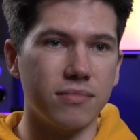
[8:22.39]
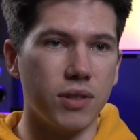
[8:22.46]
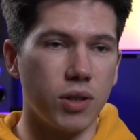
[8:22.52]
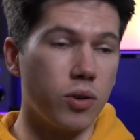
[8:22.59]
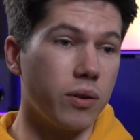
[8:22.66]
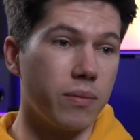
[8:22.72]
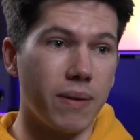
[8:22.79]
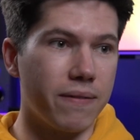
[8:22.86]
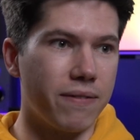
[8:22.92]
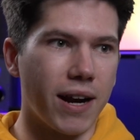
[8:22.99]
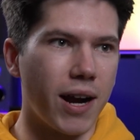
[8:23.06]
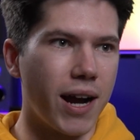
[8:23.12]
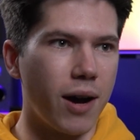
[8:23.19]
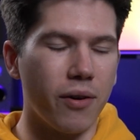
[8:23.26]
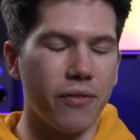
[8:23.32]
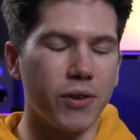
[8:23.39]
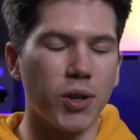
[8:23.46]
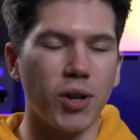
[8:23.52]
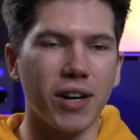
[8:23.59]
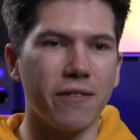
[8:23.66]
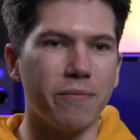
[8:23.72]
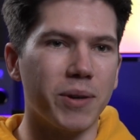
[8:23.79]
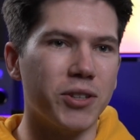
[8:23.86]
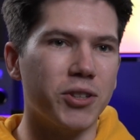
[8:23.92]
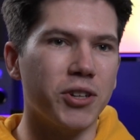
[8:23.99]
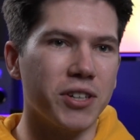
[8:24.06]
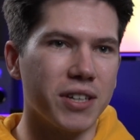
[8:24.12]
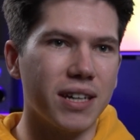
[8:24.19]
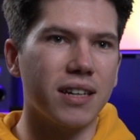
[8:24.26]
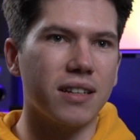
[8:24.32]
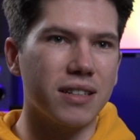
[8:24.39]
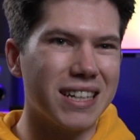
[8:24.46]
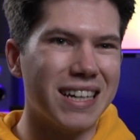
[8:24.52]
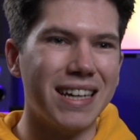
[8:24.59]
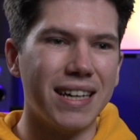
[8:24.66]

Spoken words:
or for however long I've been doing it, and